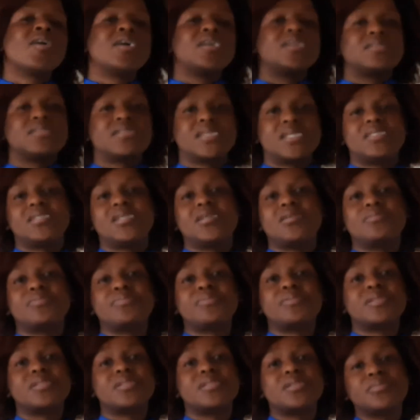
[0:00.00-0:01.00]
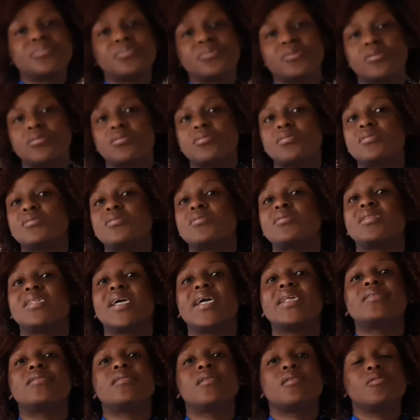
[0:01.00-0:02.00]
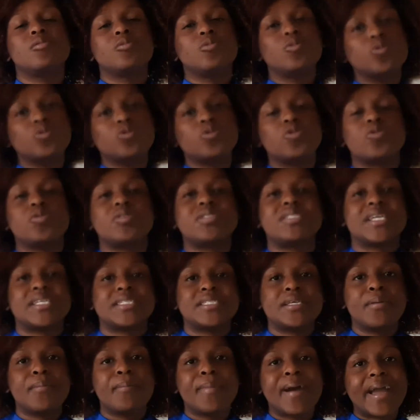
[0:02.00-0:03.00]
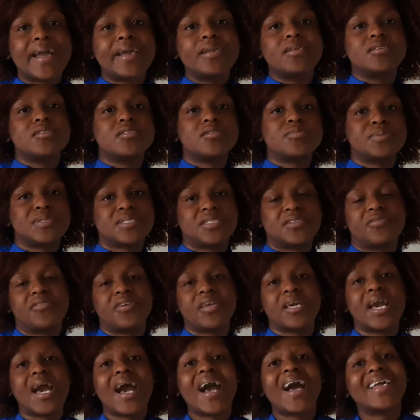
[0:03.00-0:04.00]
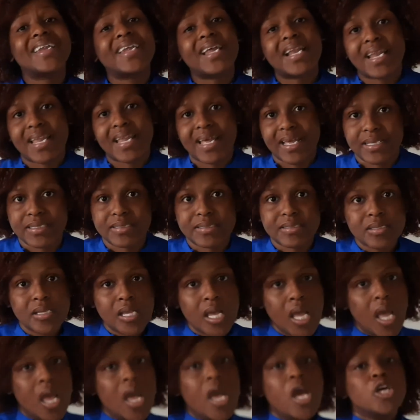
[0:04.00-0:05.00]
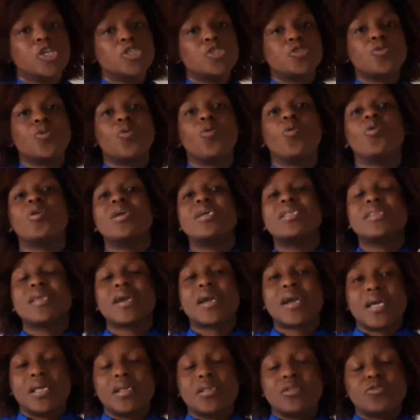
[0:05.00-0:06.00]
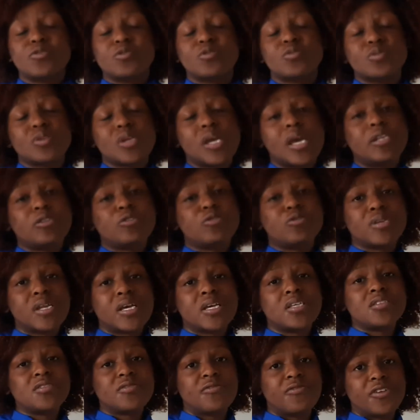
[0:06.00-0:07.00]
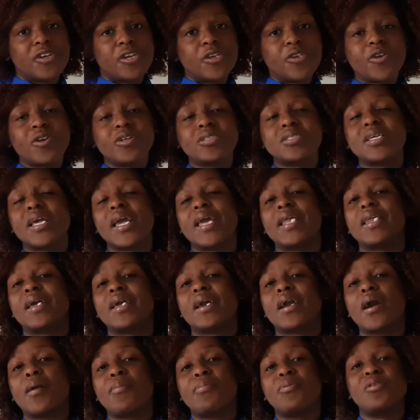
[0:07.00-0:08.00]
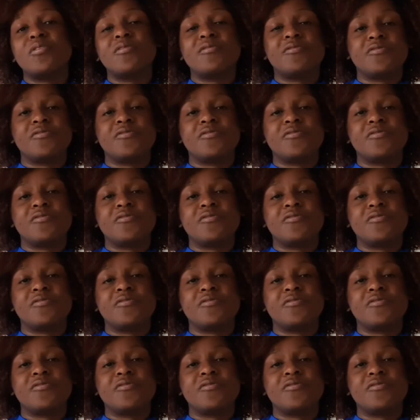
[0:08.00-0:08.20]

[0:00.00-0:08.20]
certain principles that they use to determine specific analytes. So in today's videos and a couple of